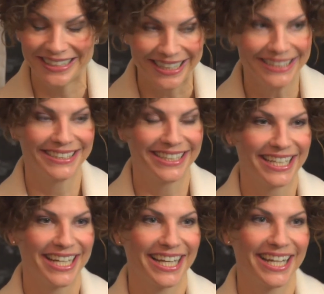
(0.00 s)
taste,
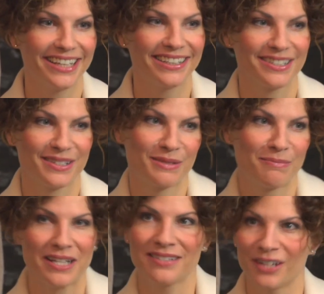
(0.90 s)
and that's
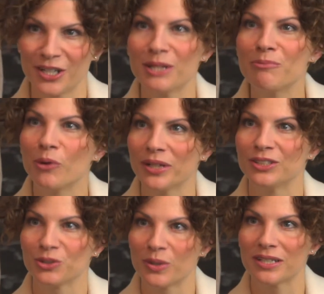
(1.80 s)
my starting point
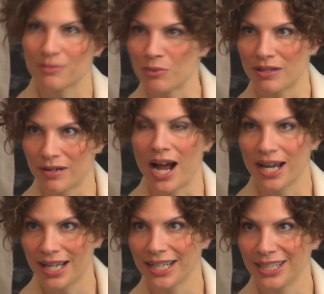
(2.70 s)
is always whether
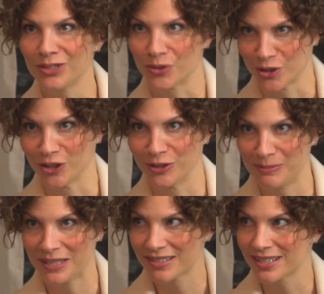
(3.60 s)
I like it or not,
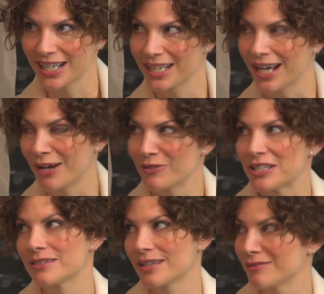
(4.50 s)
because
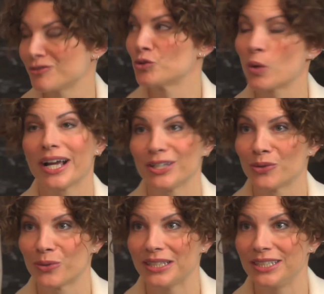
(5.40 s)
I've tried
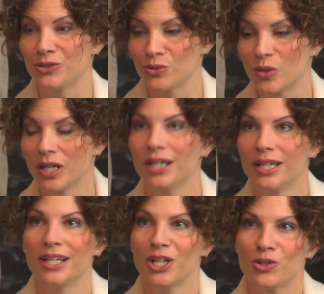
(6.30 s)
already to
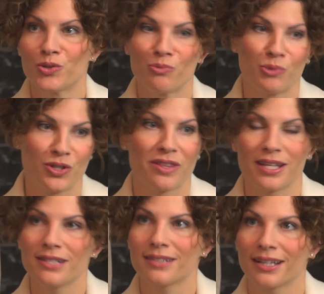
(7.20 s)
put
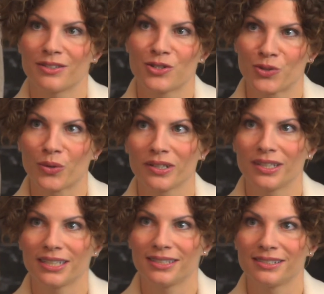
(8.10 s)
things at the store
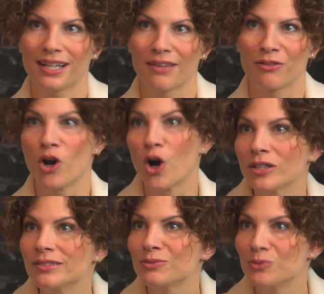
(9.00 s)
that I
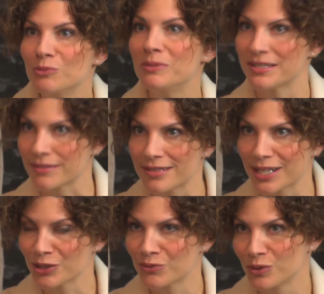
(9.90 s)
thought would be
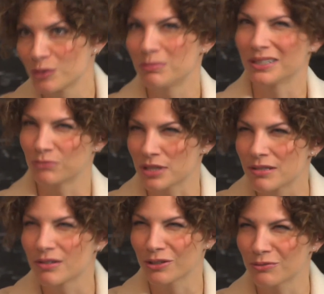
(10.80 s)
successful but
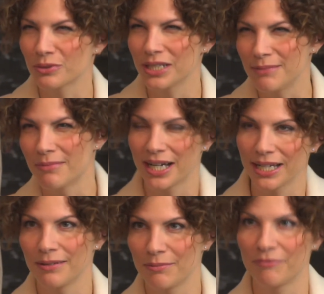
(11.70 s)
was not really
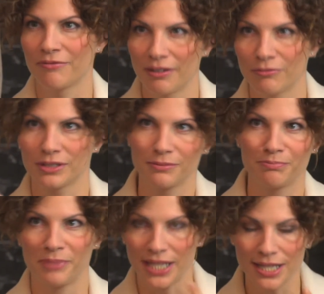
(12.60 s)
my favorite
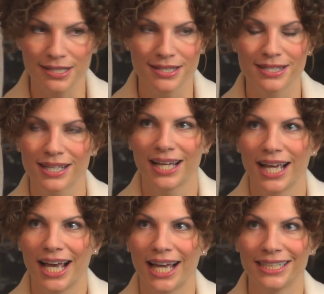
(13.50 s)
piece,
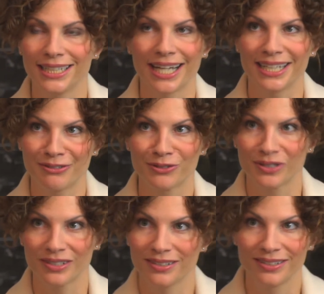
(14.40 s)
and I
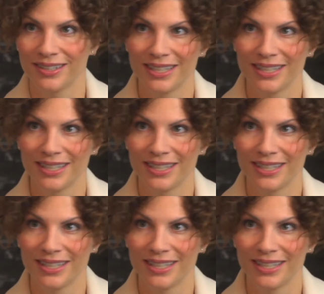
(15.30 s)
never